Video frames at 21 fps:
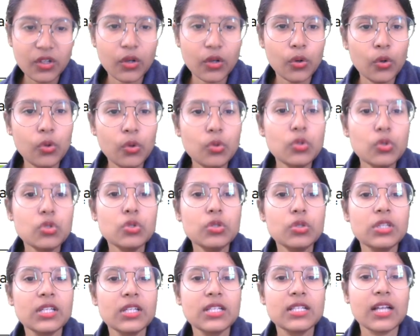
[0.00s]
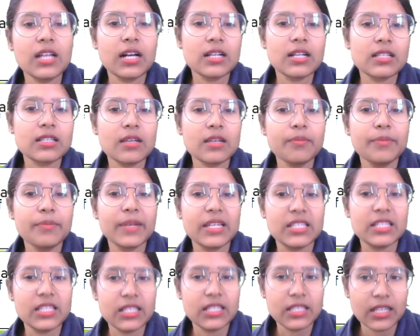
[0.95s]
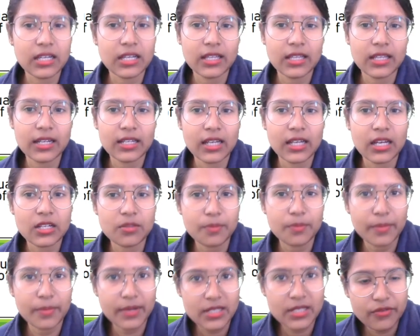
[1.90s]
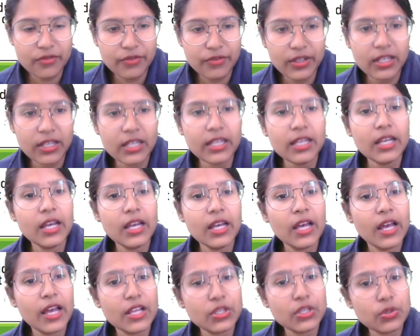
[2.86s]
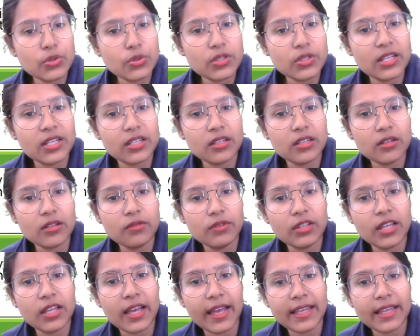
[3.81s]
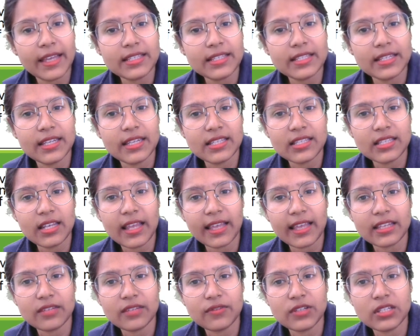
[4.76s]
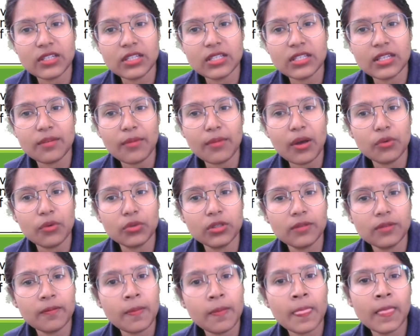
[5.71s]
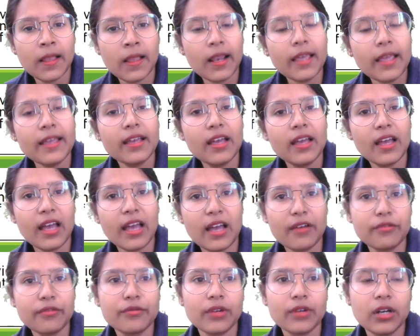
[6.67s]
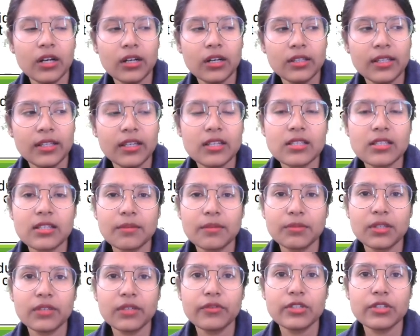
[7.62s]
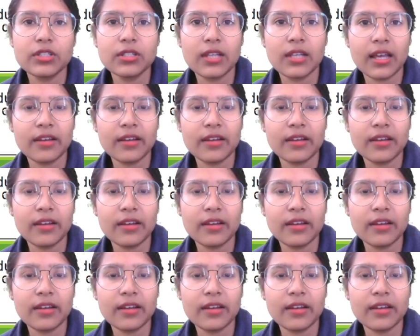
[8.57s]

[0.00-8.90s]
Also, these are some bacteria that are specifically associated with hands, nasal activities and mouth. Like if there is something which is